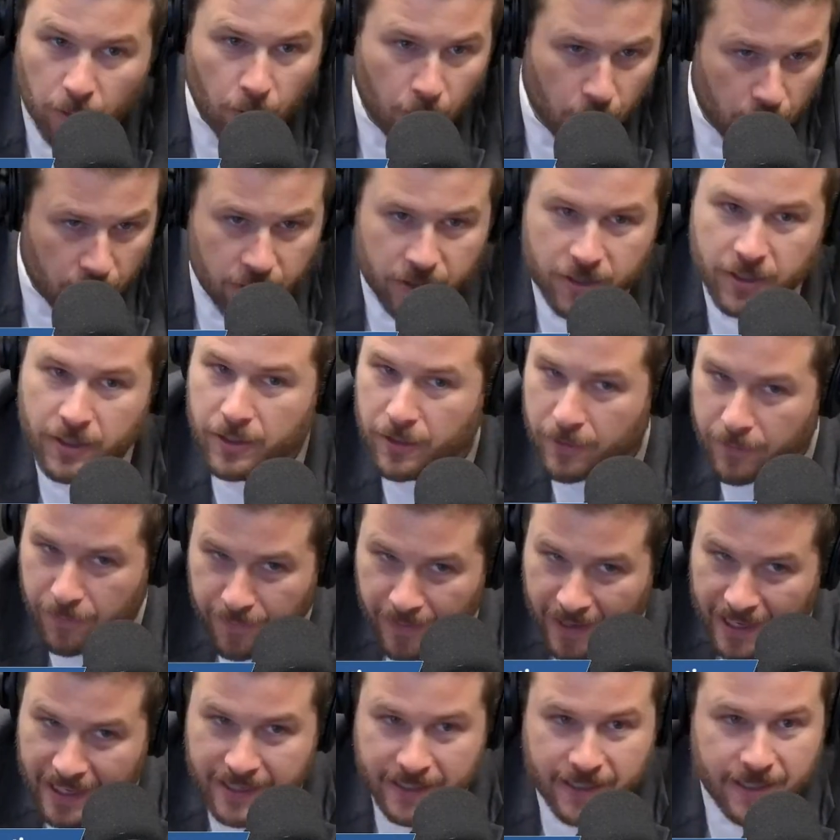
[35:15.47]
or there's other
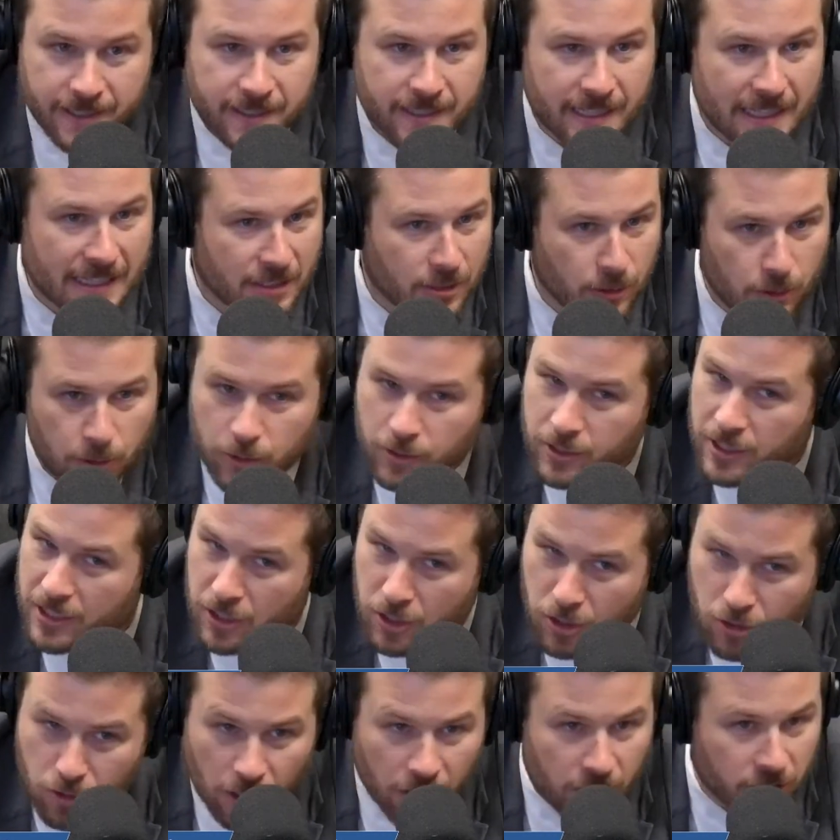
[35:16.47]
phases, and so there's
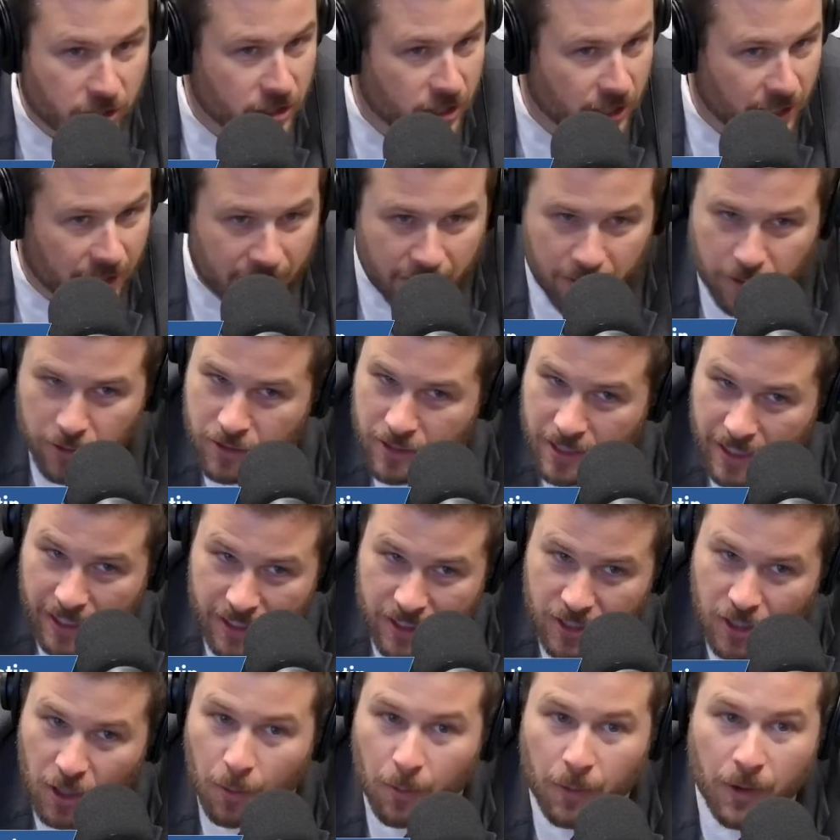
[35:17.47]
construction and there's
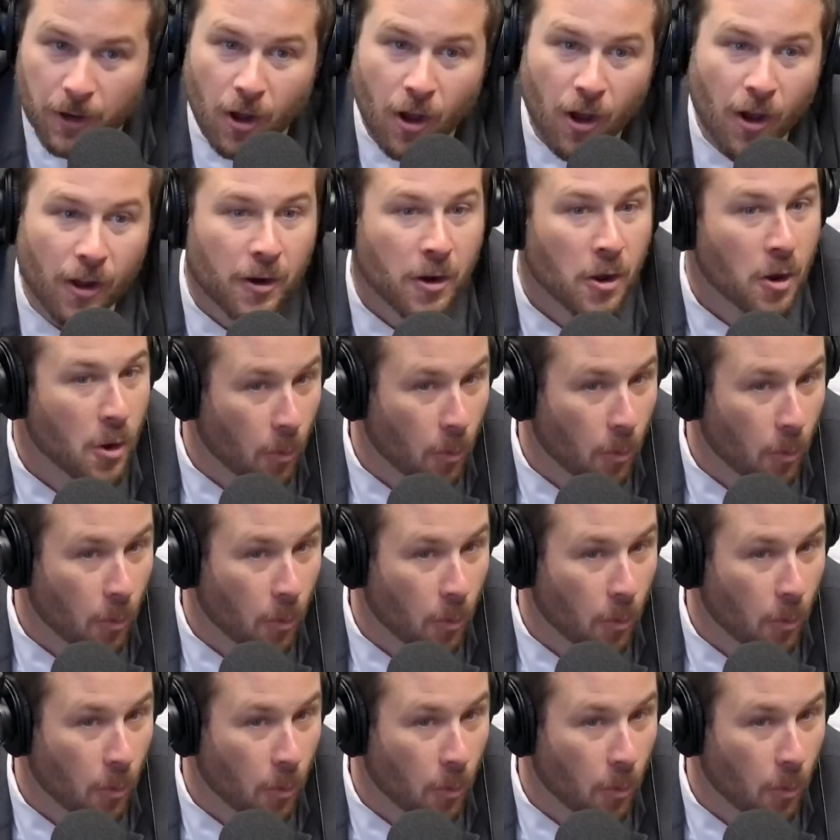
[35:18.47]
things going on.